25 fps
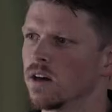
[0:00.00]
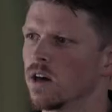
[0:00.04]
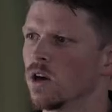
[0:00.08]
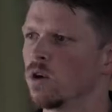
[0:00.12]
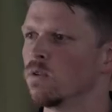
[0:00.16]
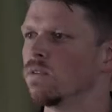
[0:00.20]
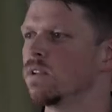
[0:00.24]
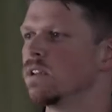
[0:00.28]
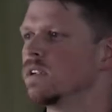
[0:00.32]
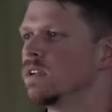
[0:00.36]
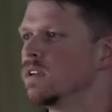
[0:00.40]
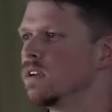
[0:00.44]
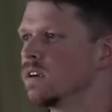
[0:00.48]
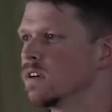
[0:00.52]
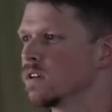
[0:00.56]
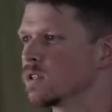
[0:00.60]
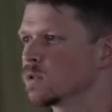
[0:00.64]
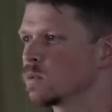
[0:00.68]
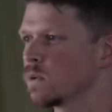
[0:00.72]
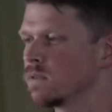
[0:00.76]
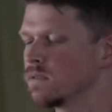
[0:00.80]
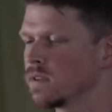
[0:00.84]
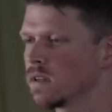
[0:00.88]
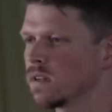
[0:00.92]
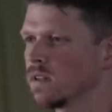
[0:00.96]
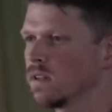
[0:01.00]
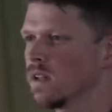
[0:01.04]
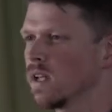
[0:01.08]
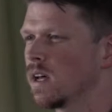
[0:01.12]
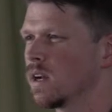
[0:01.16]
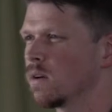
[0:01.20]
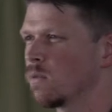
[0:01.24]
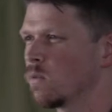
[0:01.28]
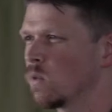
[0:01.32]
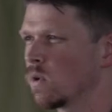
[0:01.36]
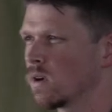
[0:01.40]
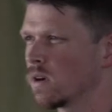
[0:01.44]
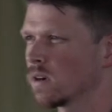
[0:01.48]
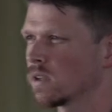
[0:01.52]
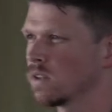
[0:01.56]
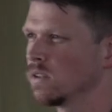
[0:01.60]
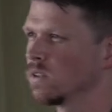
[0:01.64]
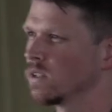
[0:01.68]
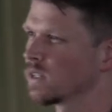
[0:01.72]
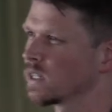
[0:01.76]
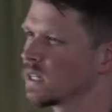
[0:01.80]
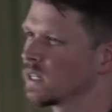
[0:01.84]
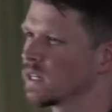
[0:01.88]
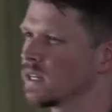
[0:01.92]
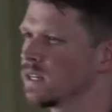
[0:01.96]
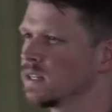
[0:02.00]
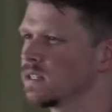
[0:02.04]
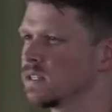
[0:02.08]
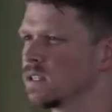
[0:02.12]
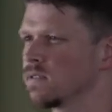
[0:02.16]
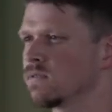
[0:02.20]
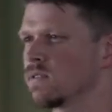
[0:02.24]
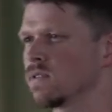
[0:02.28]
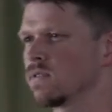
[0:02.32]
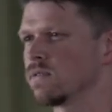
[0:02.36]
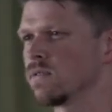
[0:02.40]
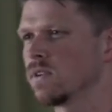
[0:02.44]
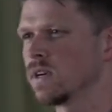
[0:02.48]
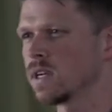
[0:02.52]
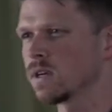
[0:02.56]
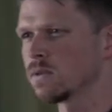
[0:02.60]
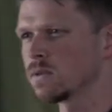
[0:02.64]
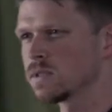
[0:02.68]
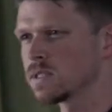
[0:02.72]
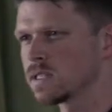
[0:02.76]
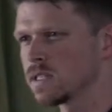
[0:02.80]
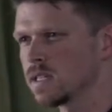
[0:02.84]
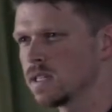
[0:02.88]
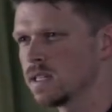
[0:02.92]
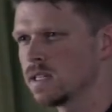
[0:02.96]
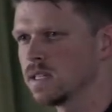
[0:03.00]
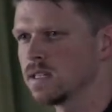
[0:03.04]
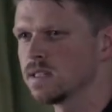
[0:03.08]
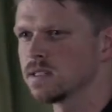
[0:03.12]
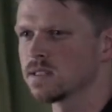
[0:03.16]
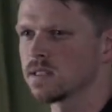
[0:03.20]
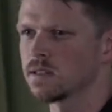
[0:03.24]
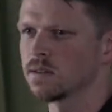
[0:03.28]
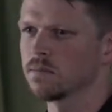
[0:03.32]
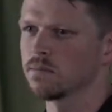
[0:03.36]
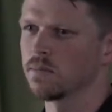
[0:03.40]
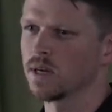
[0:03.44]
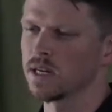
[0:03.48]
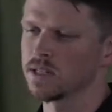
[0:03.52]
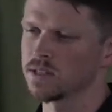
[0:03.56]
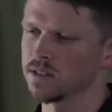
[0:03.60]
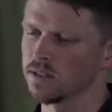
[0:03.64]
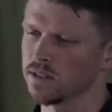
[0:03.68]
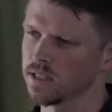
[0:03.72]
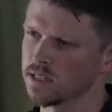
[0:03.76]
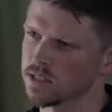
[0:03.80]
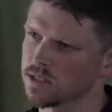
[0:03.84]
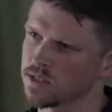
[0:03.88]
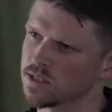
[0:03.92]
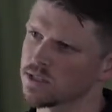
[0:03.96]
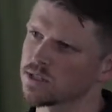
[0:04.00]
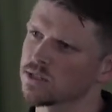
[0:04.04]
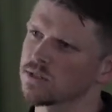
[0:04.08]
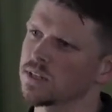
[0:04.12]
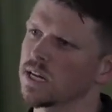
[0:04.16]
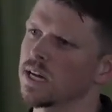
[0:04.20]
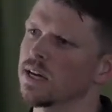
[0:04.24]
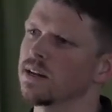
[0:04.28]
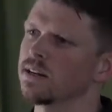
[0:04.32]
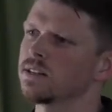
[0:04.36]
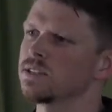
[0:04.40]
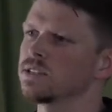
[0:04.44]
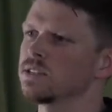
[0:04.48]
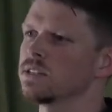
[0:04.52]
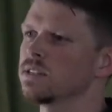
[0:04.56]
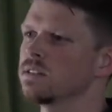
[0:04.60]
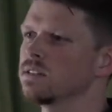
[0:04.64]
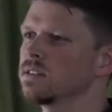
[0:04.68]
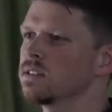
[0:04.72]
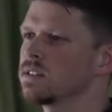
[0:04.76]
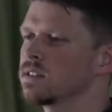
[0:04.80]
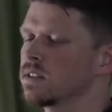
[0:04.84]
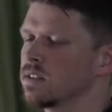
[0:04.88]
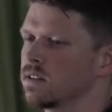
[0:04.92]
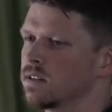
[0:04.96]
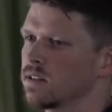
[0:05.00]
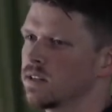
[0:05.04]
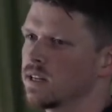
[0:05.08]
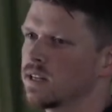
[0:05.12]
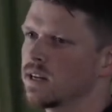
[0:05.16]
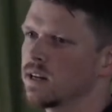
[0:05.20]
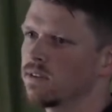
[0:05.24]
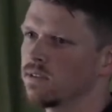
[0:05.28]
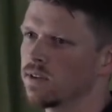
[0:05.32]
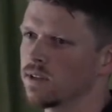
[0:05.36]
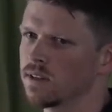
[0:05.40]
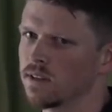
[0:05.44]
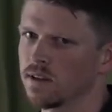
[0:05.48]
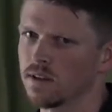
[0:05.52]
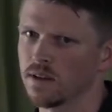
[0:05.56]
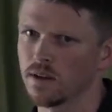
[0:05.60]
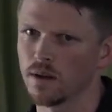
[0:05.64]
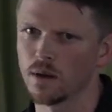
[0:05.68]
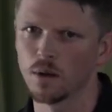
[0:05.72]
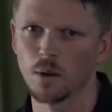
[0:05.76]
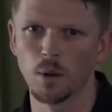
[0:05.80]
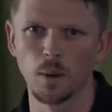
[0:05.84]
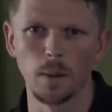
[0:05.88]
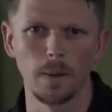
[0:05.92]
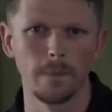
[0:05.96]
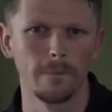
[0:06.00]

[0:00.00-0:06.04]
over the years we've done a lot of work looking at different frequencies and modulation strategies and everything.